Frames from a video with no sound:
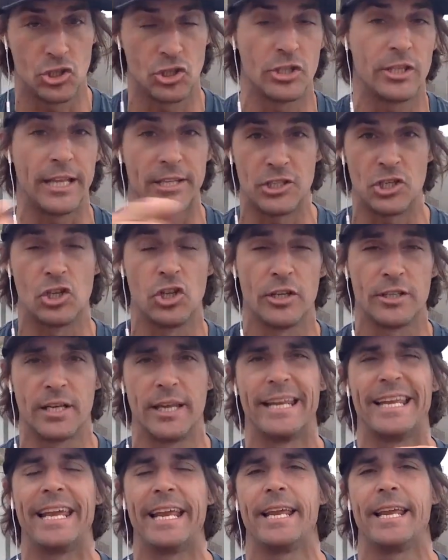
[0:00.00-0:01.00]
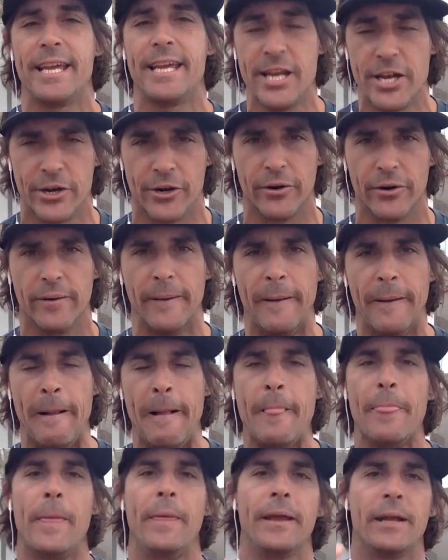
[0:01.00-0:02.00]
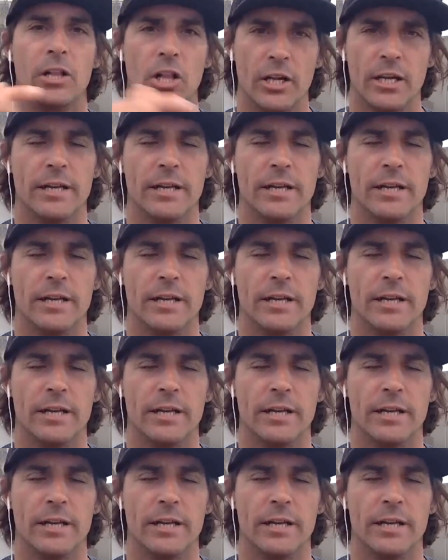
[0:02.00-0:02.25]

that you clicked on to get here and then click